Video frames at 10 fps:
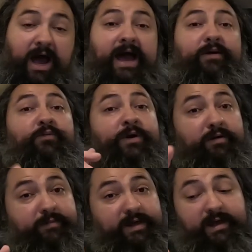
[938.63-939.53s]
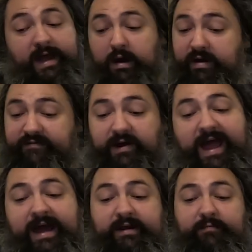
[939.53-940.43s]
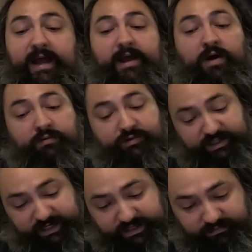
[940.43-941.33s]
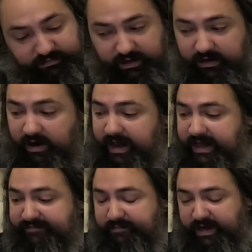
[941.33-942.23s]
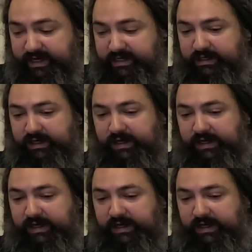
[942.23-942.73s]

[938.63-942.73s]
I will be, however, adding my own chicken that I have made.